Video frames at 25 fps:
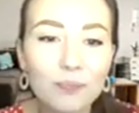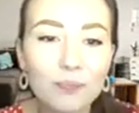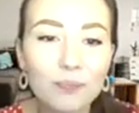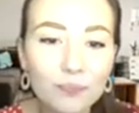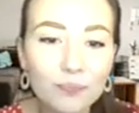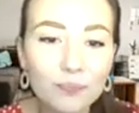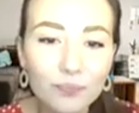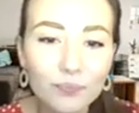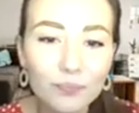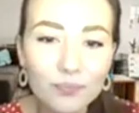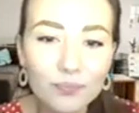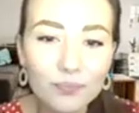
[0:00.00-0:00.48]

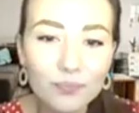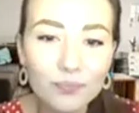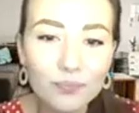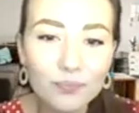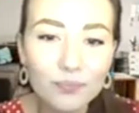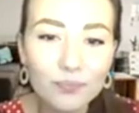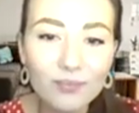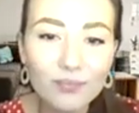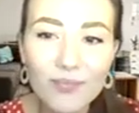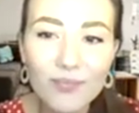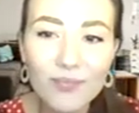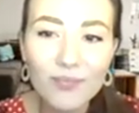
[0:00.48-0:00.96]

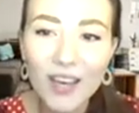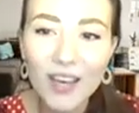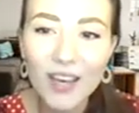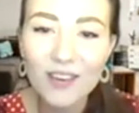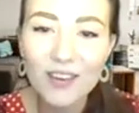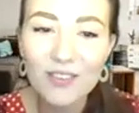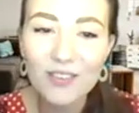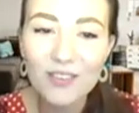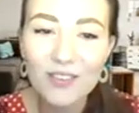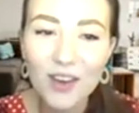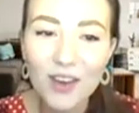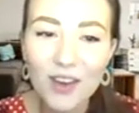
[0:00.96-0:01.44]

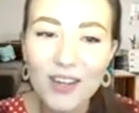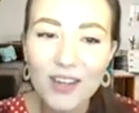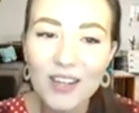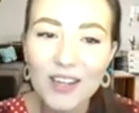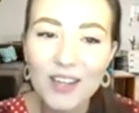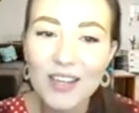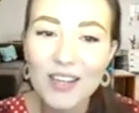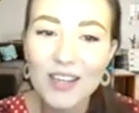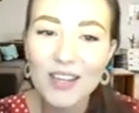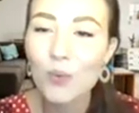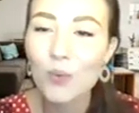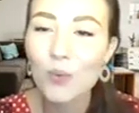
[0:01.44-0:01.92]
And
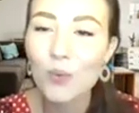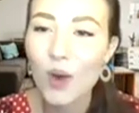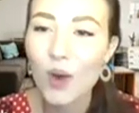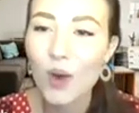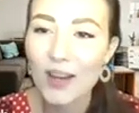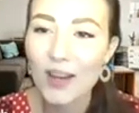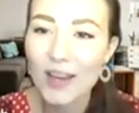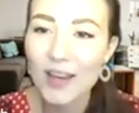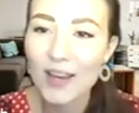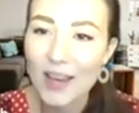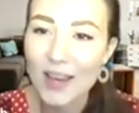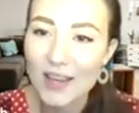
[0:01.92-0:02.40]
finally,
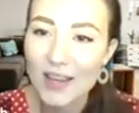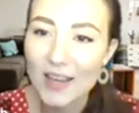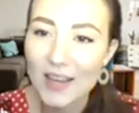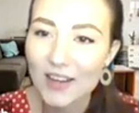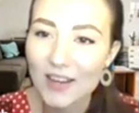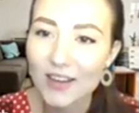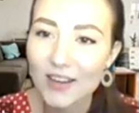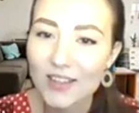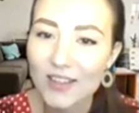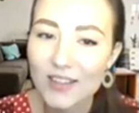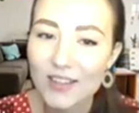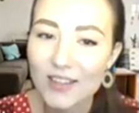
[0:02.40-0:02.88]
why
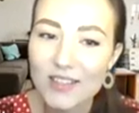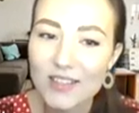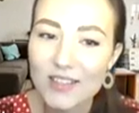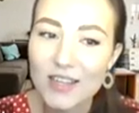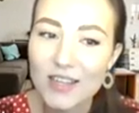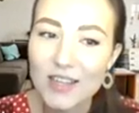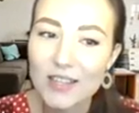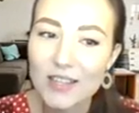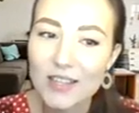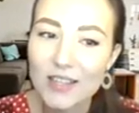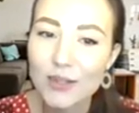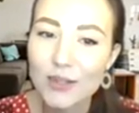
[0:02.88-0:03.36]
air
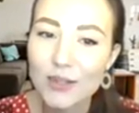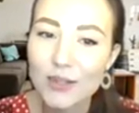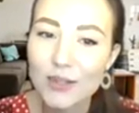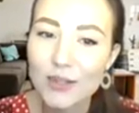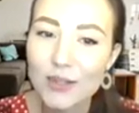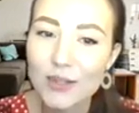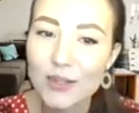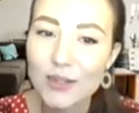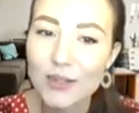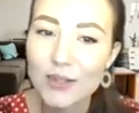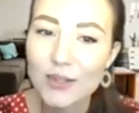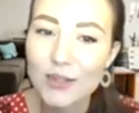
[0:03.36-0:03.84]
tightness is
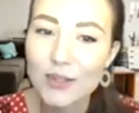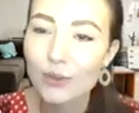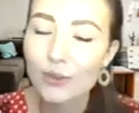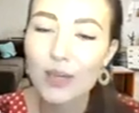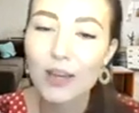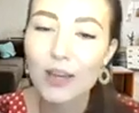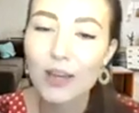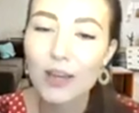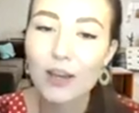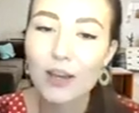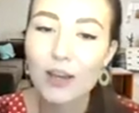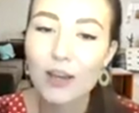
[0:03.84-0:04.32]

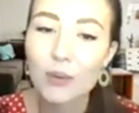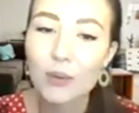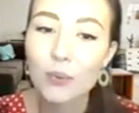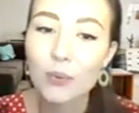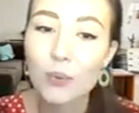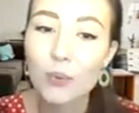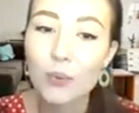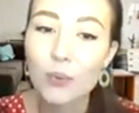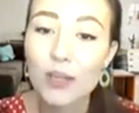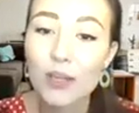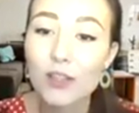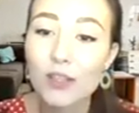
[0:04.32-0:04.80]
crucial
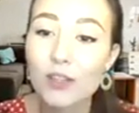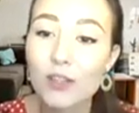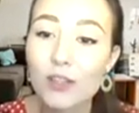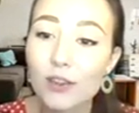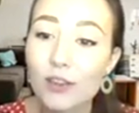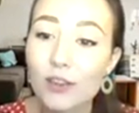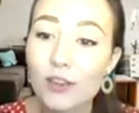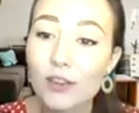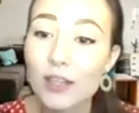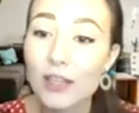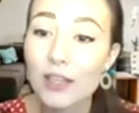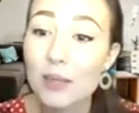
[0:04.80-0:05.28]

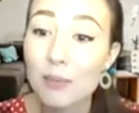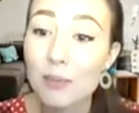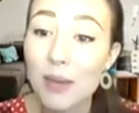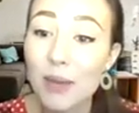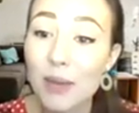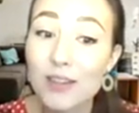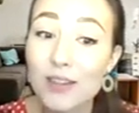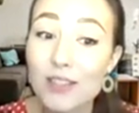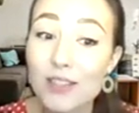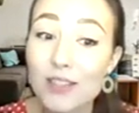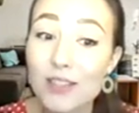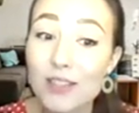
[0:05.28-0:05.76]
when you're
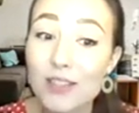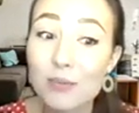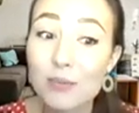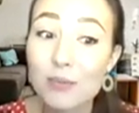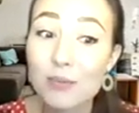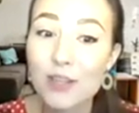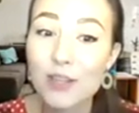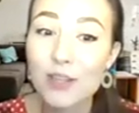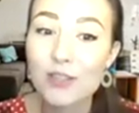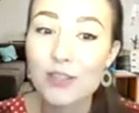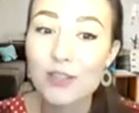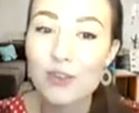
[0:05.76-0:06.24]
thinking about
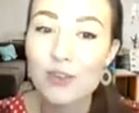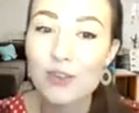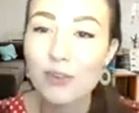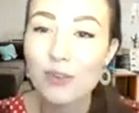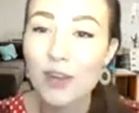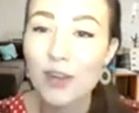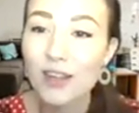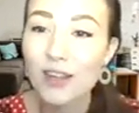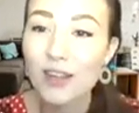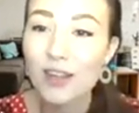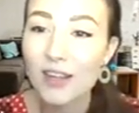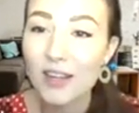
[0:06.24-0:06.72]
deep
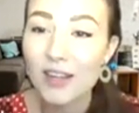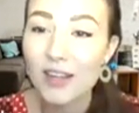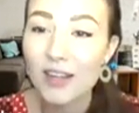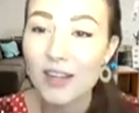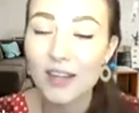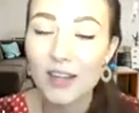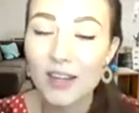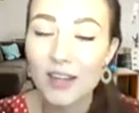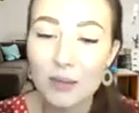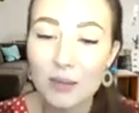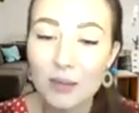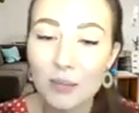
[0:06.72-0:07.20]
retrofit.
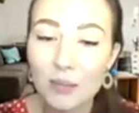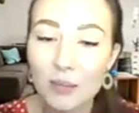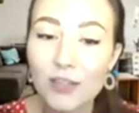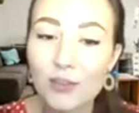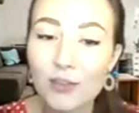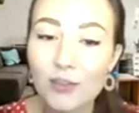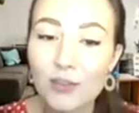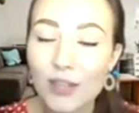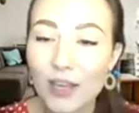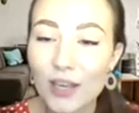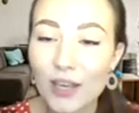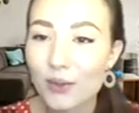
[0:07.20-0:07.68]

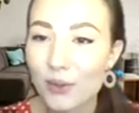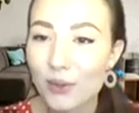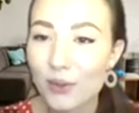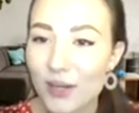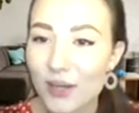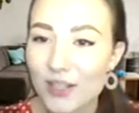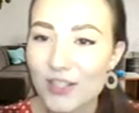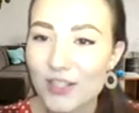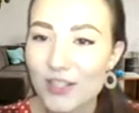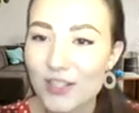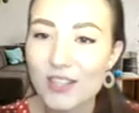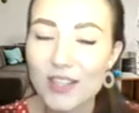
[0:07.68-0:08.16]
And you'll get your
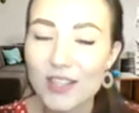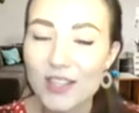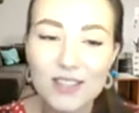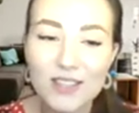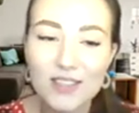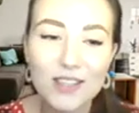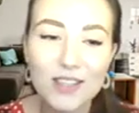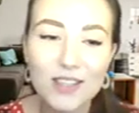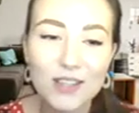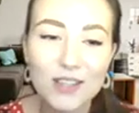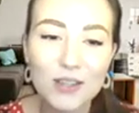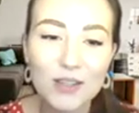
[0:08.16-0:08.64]
questions
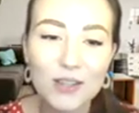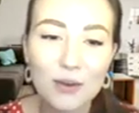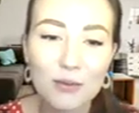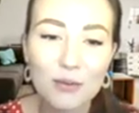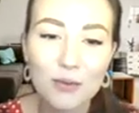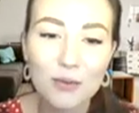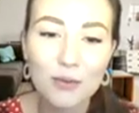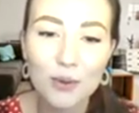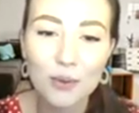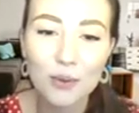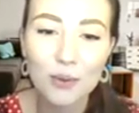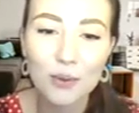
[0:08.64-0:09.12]
answered,
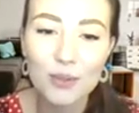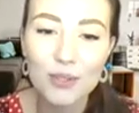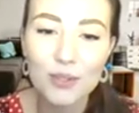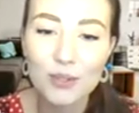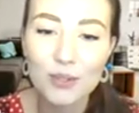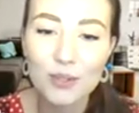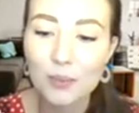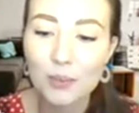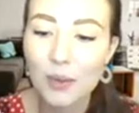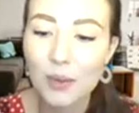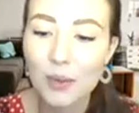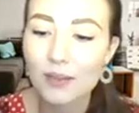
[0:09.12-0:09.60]
of course,
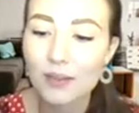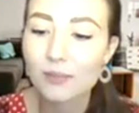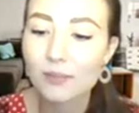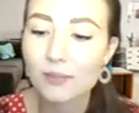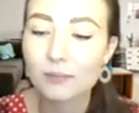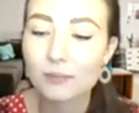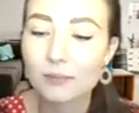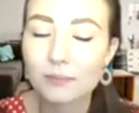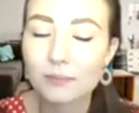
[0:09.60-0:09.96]
as well.